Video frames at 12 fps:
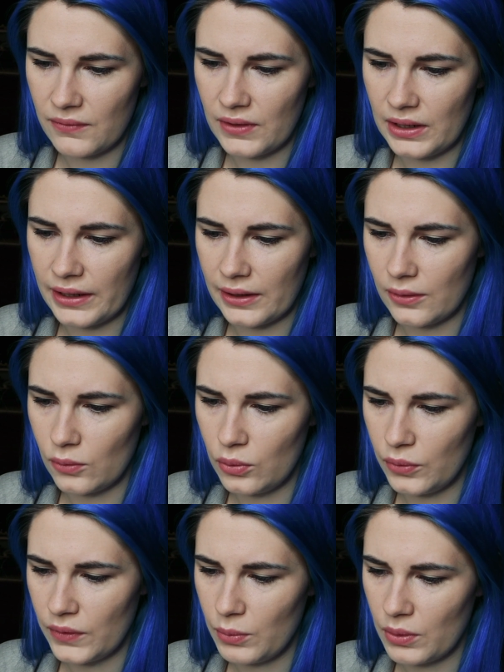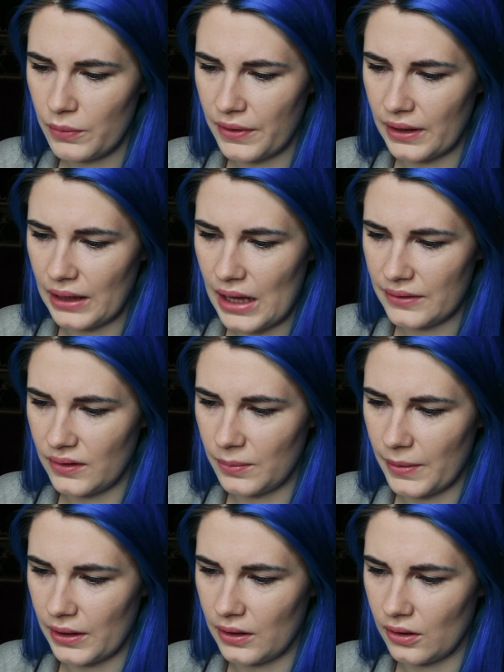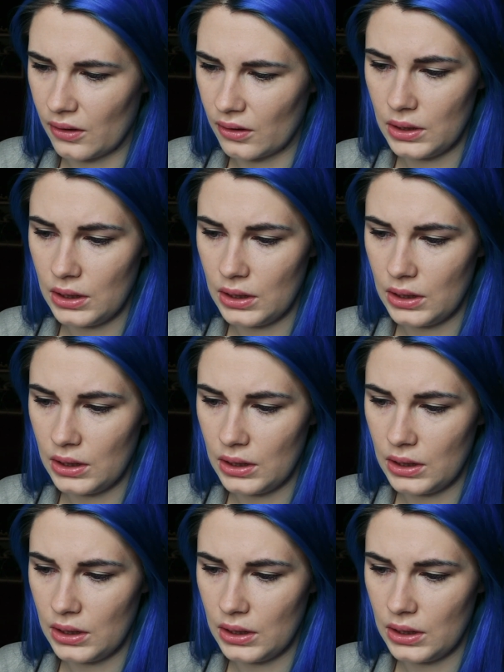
I feel like, who's the one with the glasses back here?